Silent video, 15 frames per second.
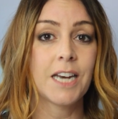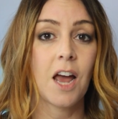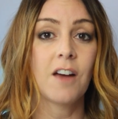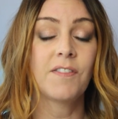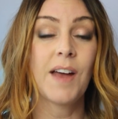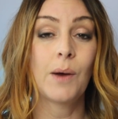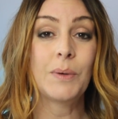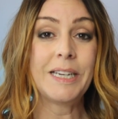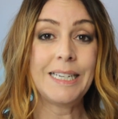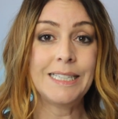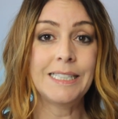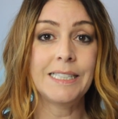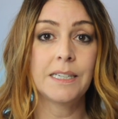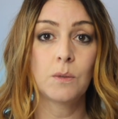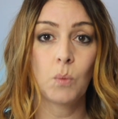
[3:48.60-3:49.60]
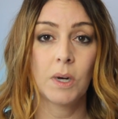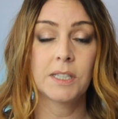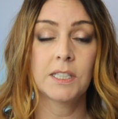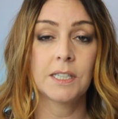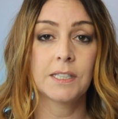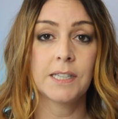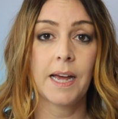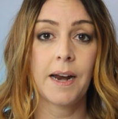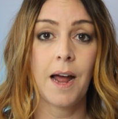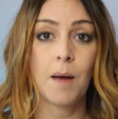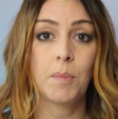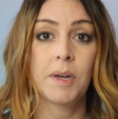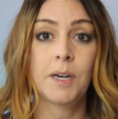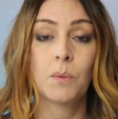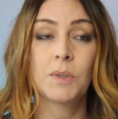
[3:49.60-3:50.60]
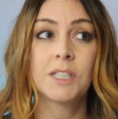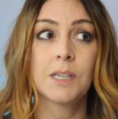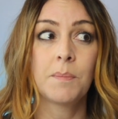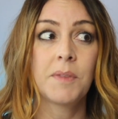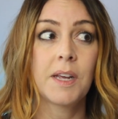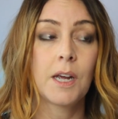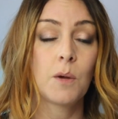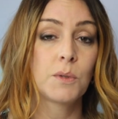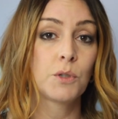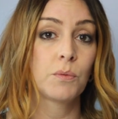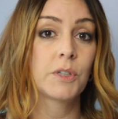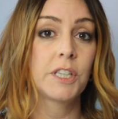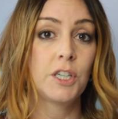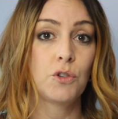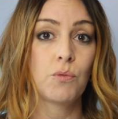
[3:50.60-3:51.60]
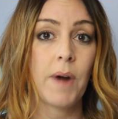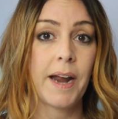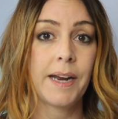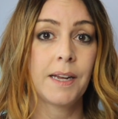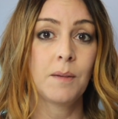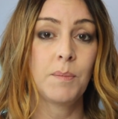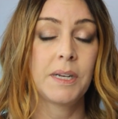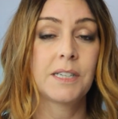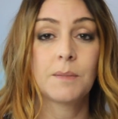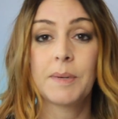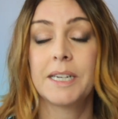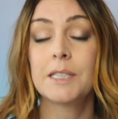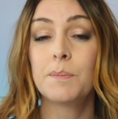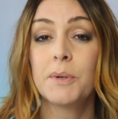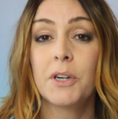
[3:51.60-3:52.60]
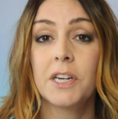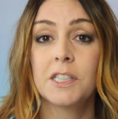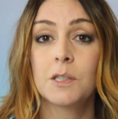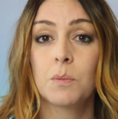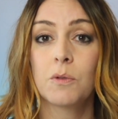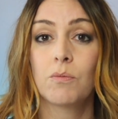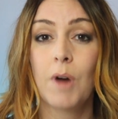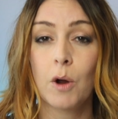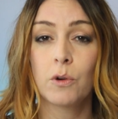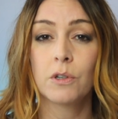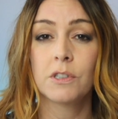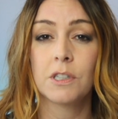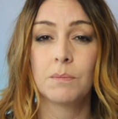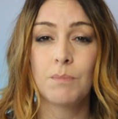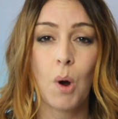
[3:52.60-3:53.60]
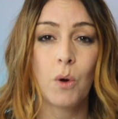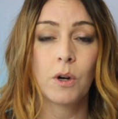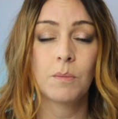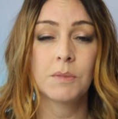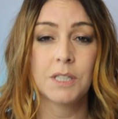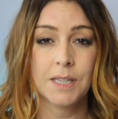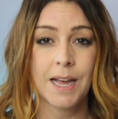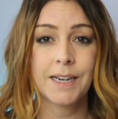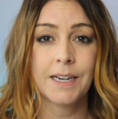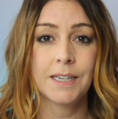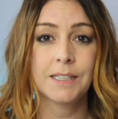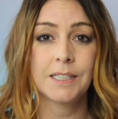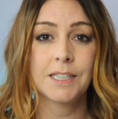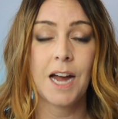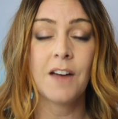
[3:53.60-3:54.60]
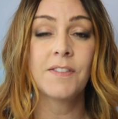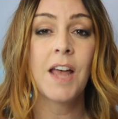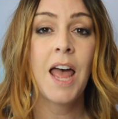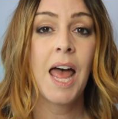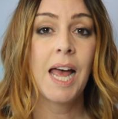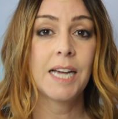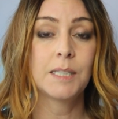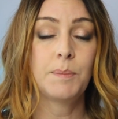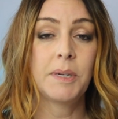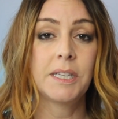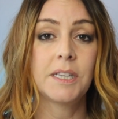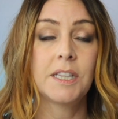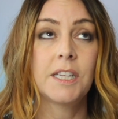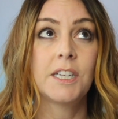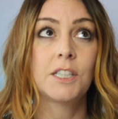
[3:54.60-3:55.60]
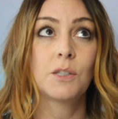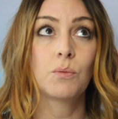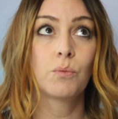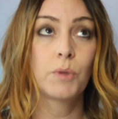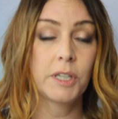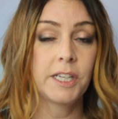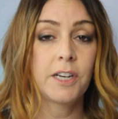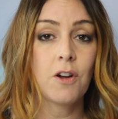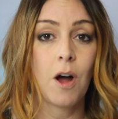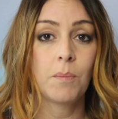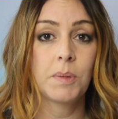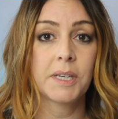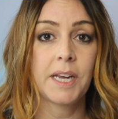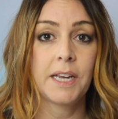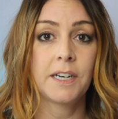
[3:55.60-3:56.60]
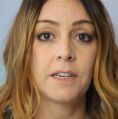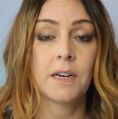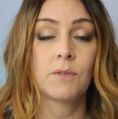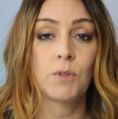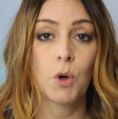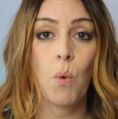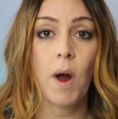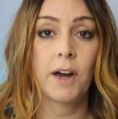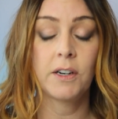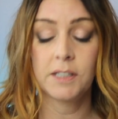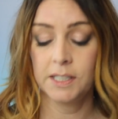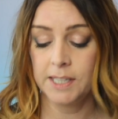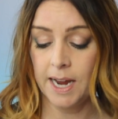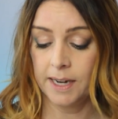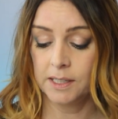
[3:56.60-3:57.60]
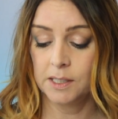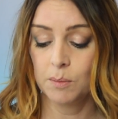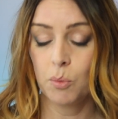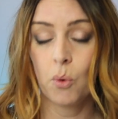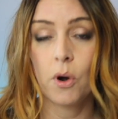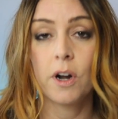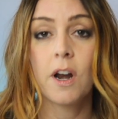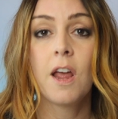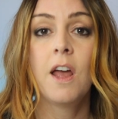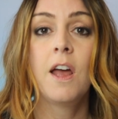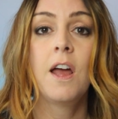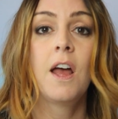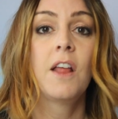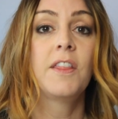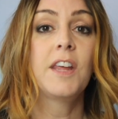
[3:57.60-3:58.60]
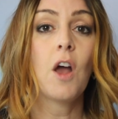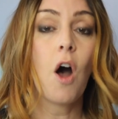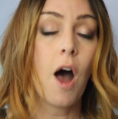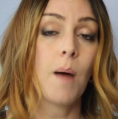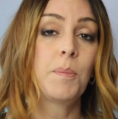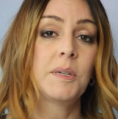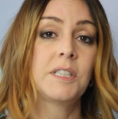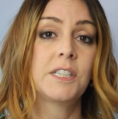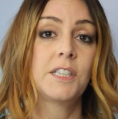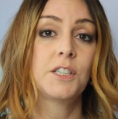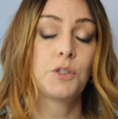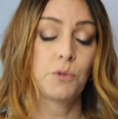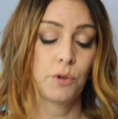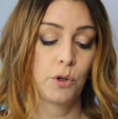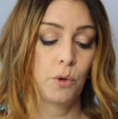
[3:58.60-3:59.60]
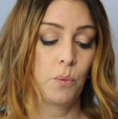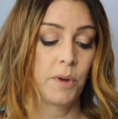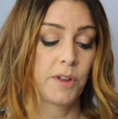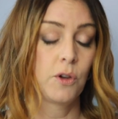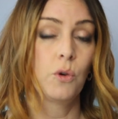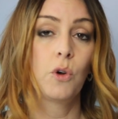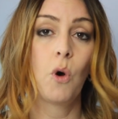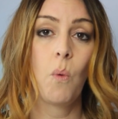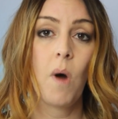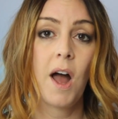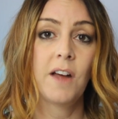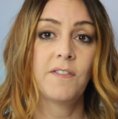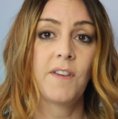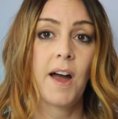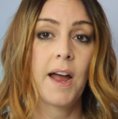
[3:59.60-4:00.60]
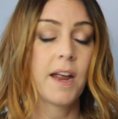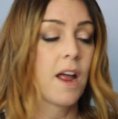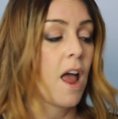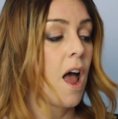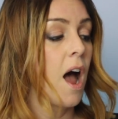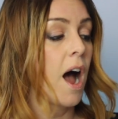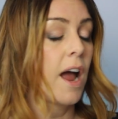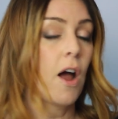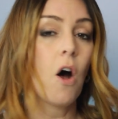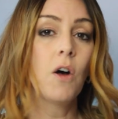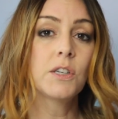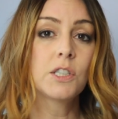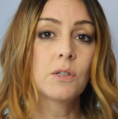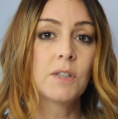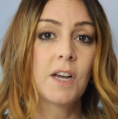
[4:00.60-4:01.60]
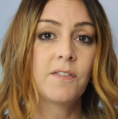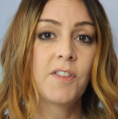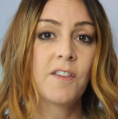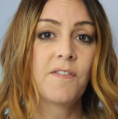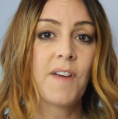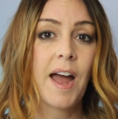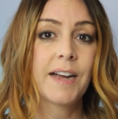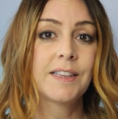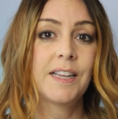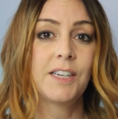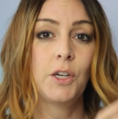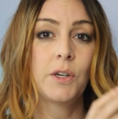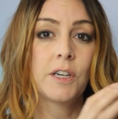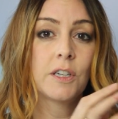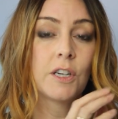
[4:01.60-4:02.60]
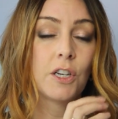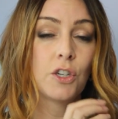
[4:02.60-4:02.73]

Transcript: enough how easy it was to set up, and it was something I was really dreading because my experience with routers and modems and that kind of stuff has been that it's really complicated and requires tech support. The opposite is true with Google Wi-Fi. I also love the fact that you can